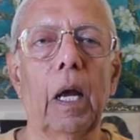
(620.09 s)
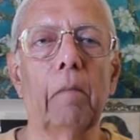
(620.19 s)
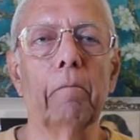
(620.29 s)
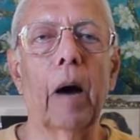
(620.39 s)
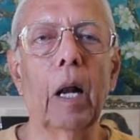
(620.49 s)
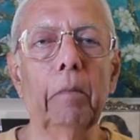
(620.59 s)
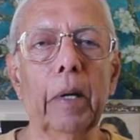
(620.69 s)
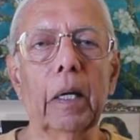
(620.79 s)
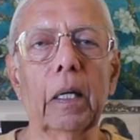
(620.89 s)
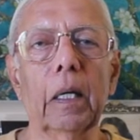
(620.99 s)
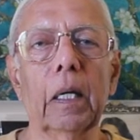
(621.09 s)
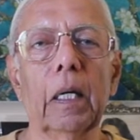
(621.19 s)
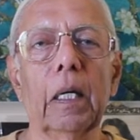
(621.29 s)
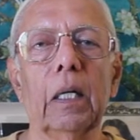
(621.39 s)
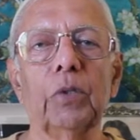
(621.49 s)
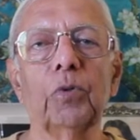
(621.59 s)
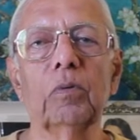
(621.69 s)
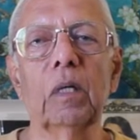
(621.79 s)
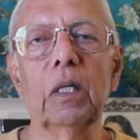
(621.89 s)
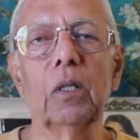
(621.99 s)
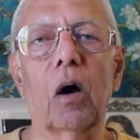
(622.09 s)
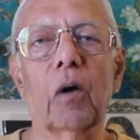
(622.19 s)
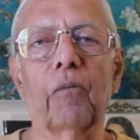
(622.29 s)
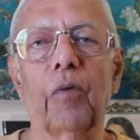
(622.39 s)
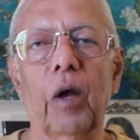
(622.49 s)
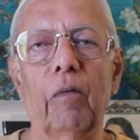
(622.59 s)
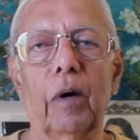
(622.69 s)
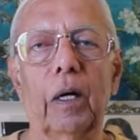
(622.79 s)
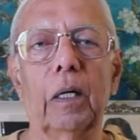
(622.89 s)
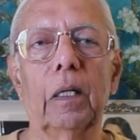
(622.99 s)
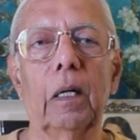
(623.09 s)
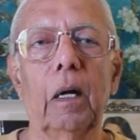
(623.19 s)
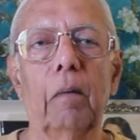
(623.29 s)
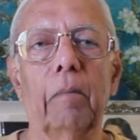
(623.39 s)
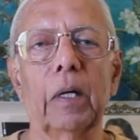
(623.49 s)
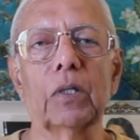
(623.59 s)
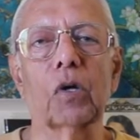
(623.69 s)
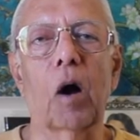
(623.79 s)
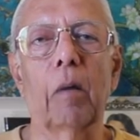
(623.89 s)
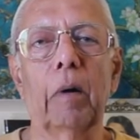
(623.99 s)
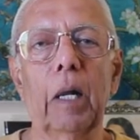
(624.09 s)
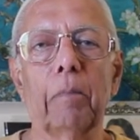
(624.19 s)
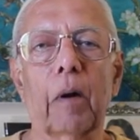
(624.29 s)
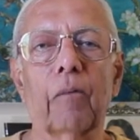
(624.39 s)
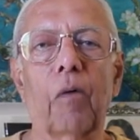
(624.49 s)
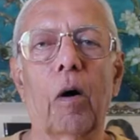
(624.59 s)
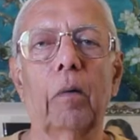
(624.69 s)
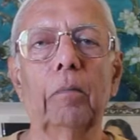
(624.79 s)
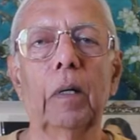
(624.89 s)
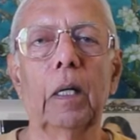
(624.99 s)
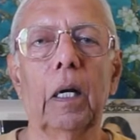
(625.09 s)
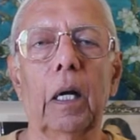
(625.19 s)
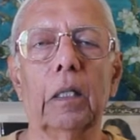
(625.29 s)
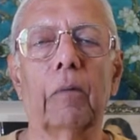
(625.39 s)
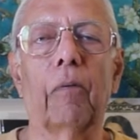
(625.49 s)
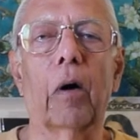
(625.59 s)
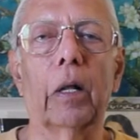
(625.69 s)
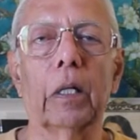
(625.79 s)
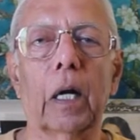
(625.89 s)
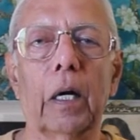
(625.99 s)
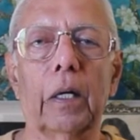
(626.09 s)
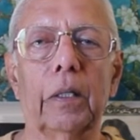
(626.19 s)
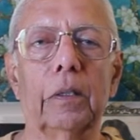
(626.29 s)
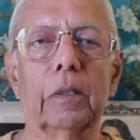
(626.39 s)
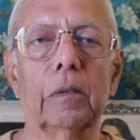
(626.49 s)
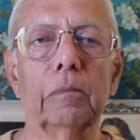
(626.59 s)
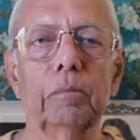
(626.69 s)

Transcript: Embalming is usually not favored but is commonly performed in the foreign countries.